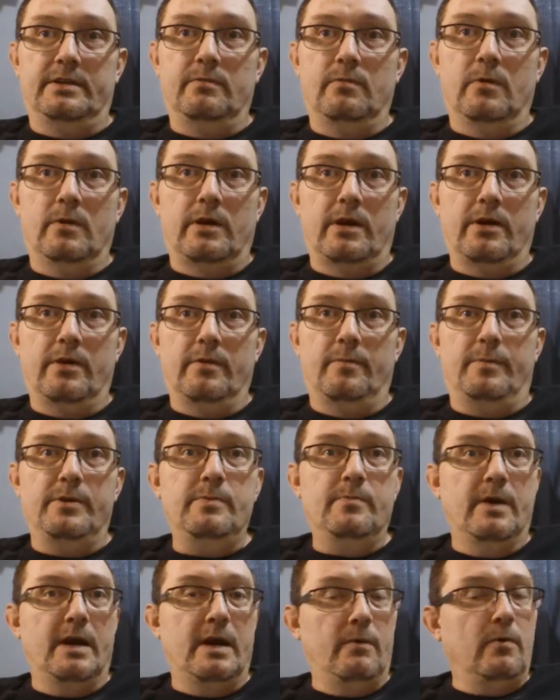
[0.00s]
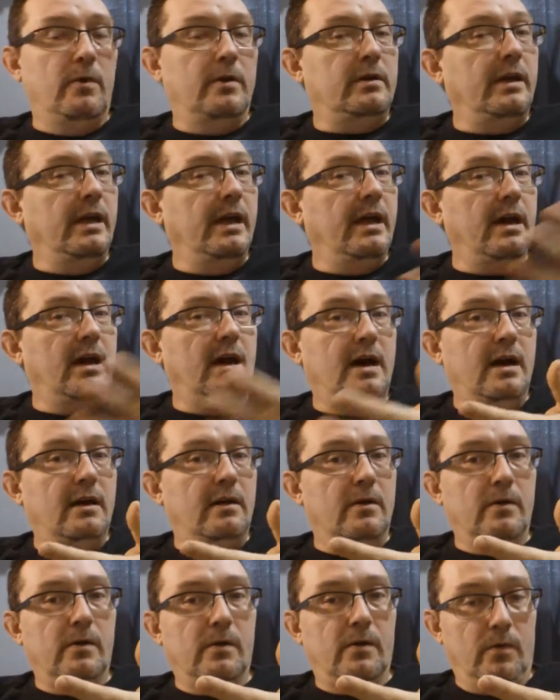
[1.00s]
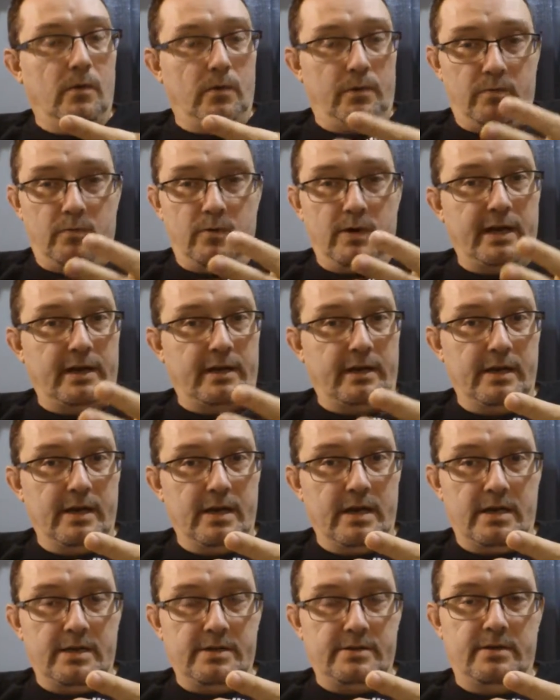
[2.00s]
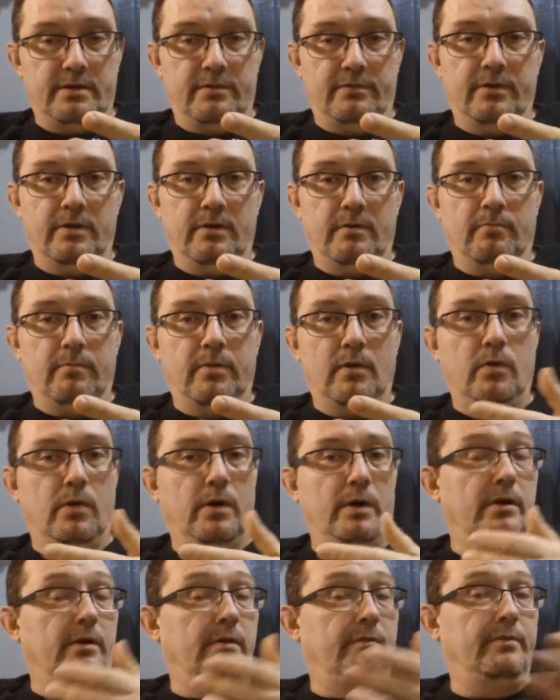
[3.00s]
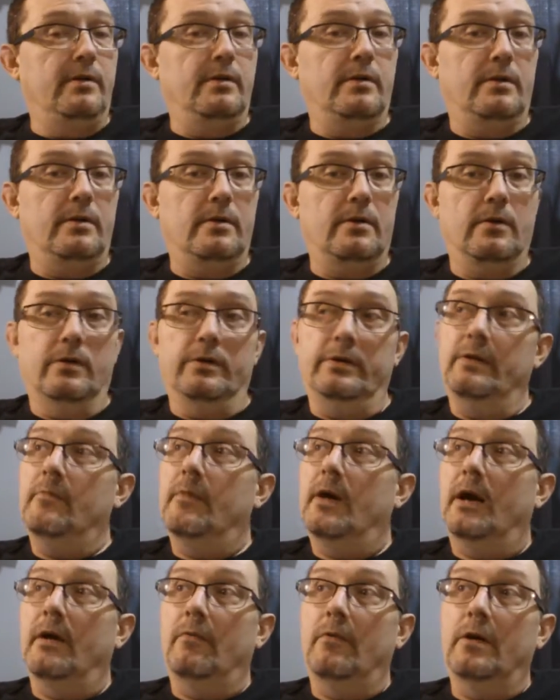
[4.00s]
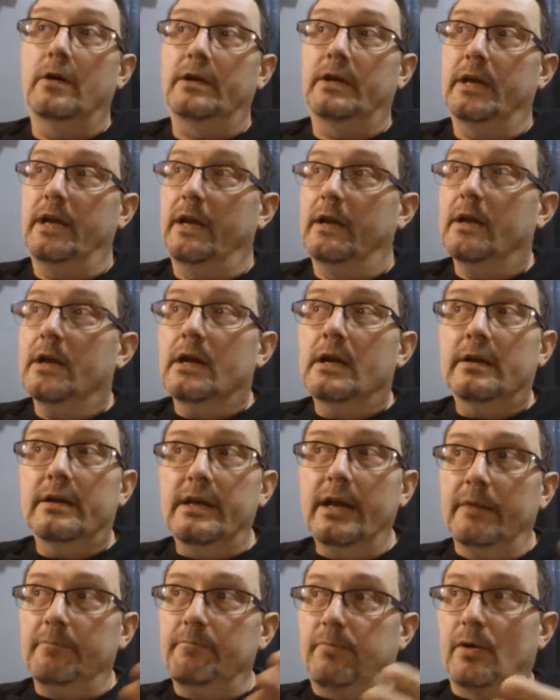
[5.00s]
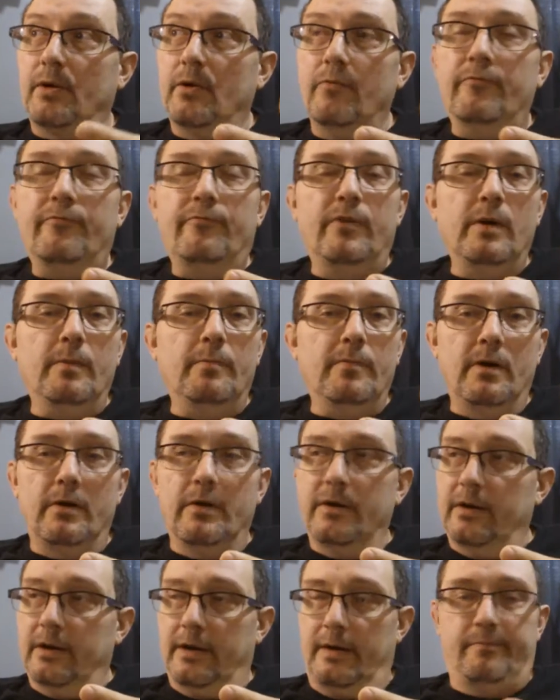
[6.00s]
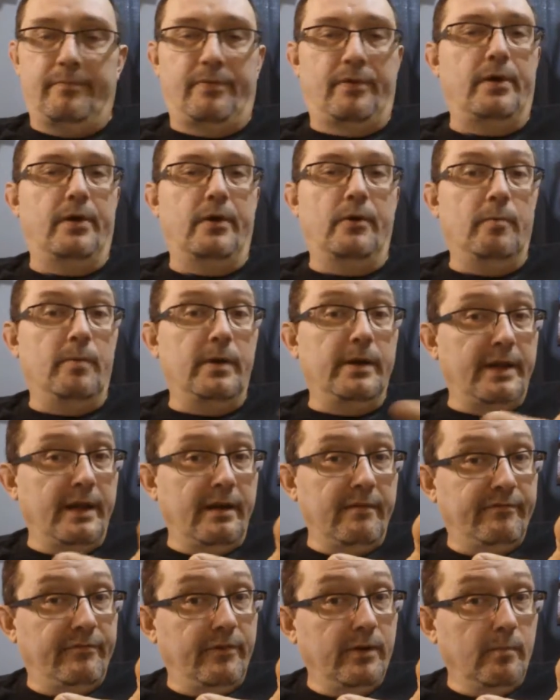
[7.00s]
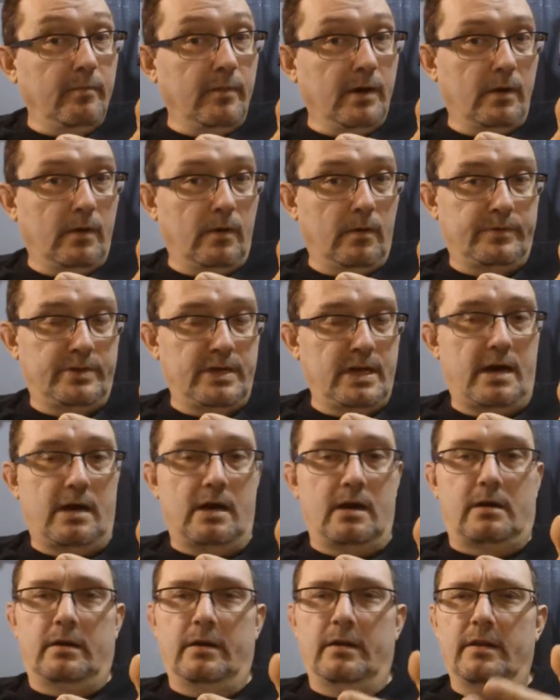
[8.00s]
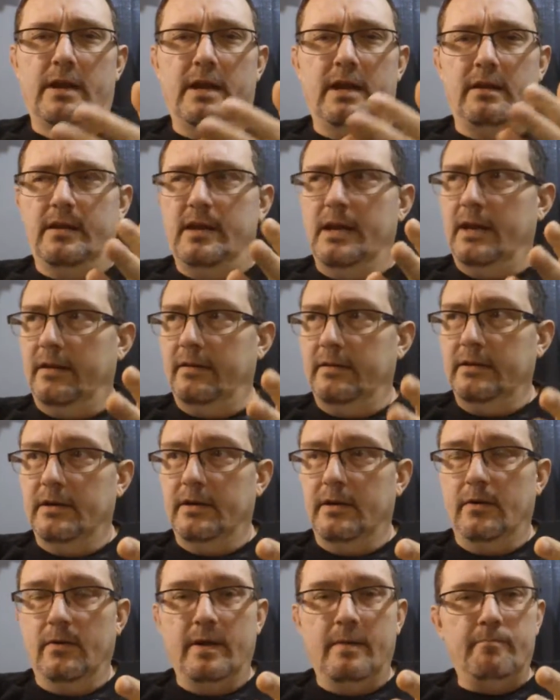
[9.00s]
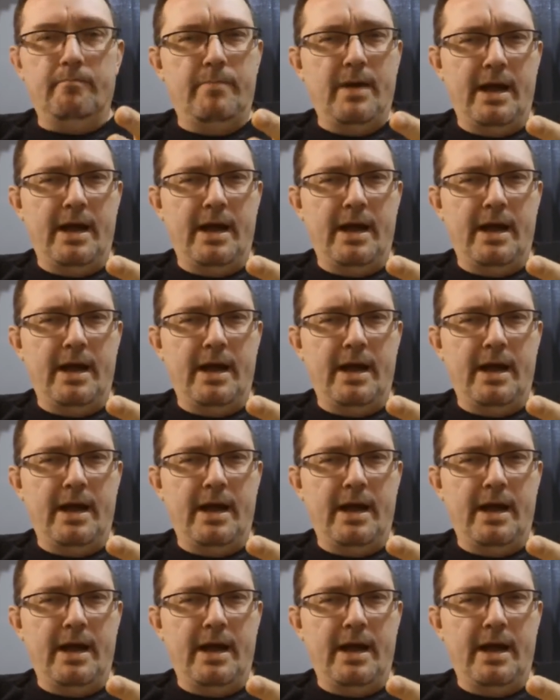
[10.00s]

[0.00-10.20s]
You might want that hot girl to recognize you if you're a boy, or if you're a girl, you might want that pro football, or not pro, but that football jock, or that